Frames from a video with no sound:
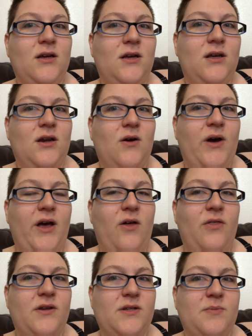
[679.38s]
you know, a
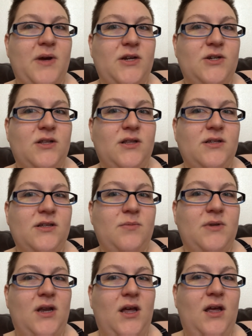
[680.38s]
health inspection that's
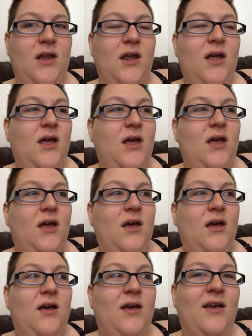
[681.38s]
up to date.
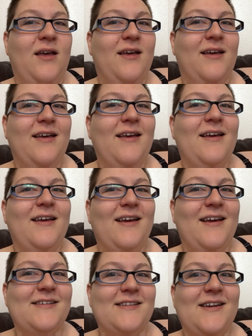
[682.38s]

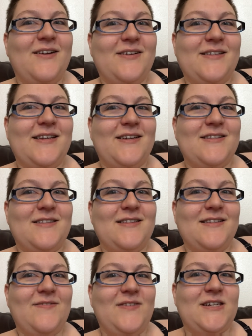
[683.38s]
Because I know it sounds
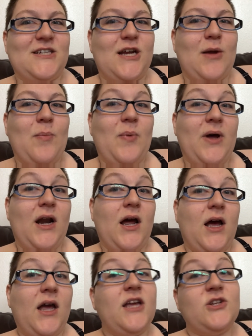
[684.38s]
fishy,
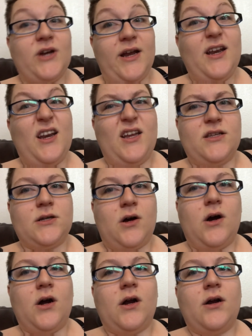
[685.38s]
but he traded his
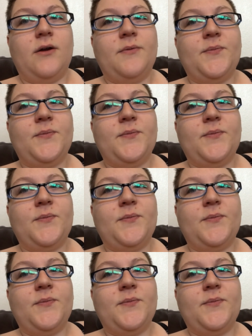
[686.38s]
car